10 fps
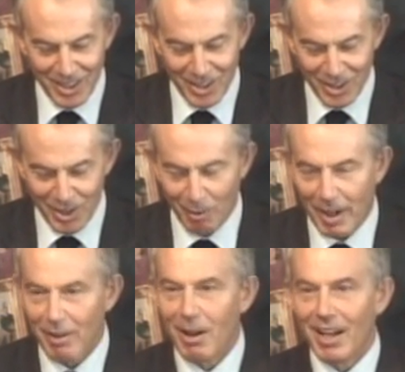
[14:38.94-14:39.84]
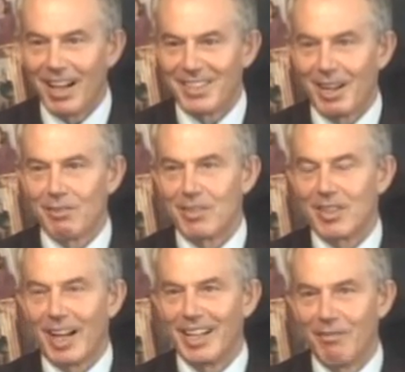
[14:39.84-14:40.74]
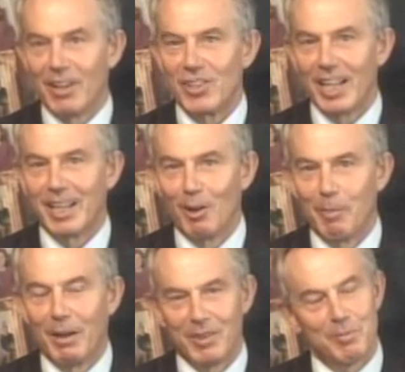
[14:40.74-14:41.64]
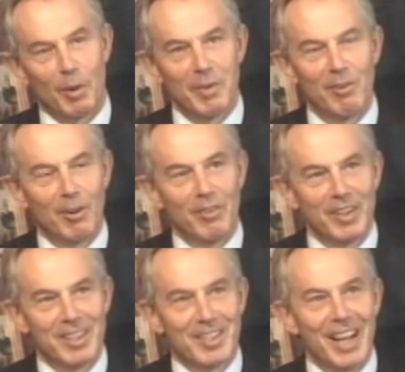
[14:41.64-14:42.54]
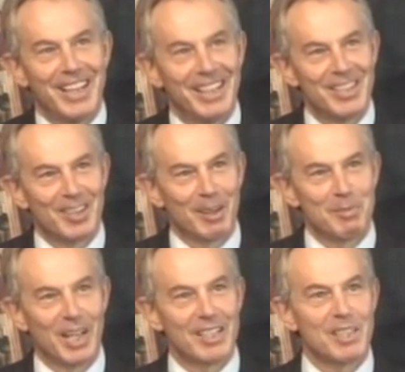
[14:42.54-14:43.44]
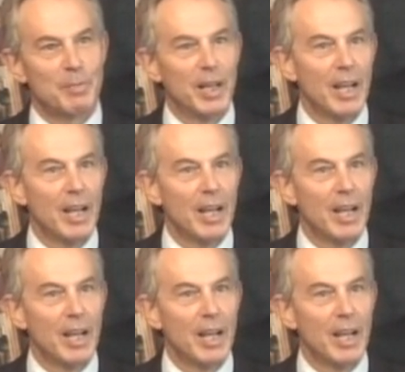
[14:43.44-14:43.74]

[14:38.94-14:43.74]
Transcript: you know, I know I sound slightly evangelical about this, probably the wrong thing to say in these circumstances, but